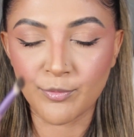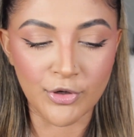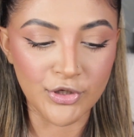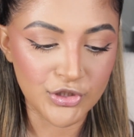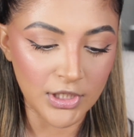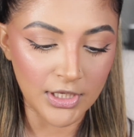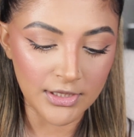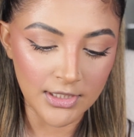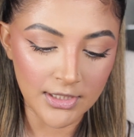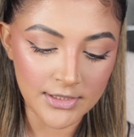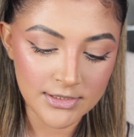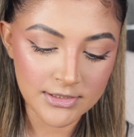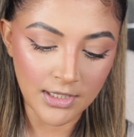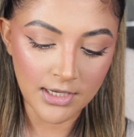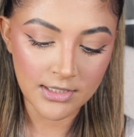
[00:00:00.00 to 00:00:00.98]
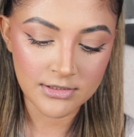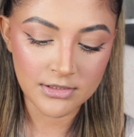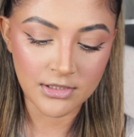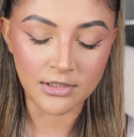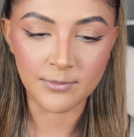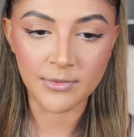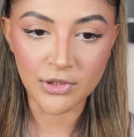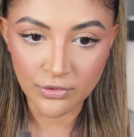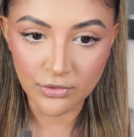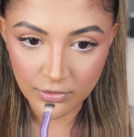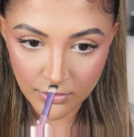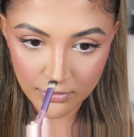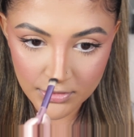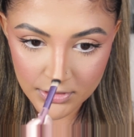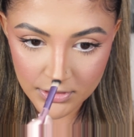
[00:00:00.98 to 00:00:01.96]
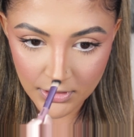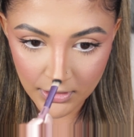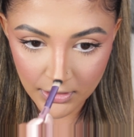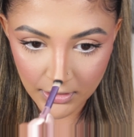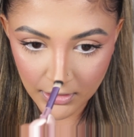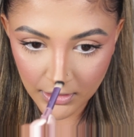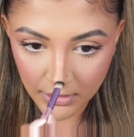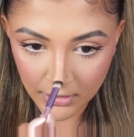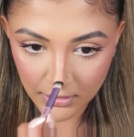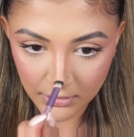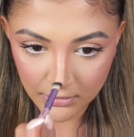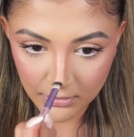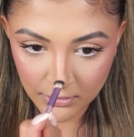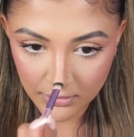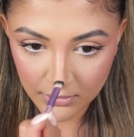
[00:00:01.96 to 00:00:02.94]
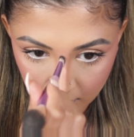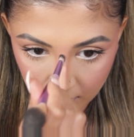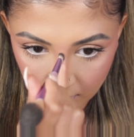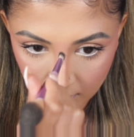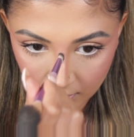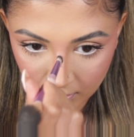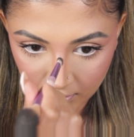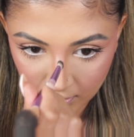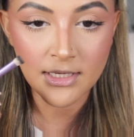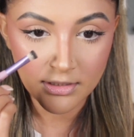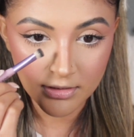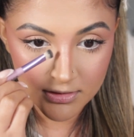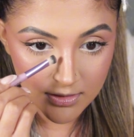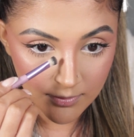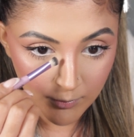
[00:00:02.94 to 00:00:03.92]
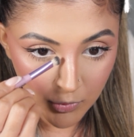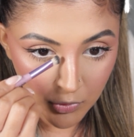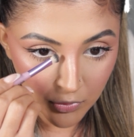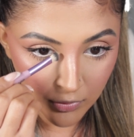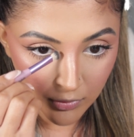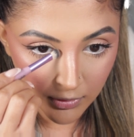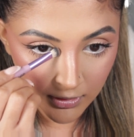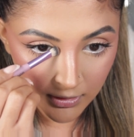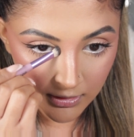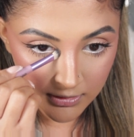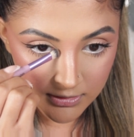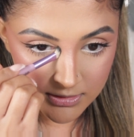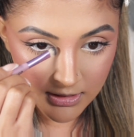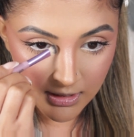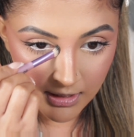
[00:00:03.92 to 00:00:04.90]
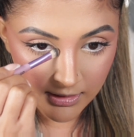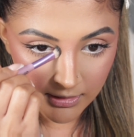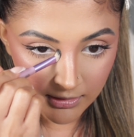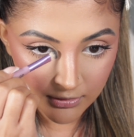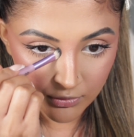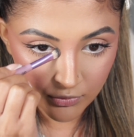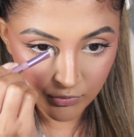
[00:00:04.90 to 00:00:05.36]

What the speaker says: brush like this, that's gonna be used here. Taking some more into that inner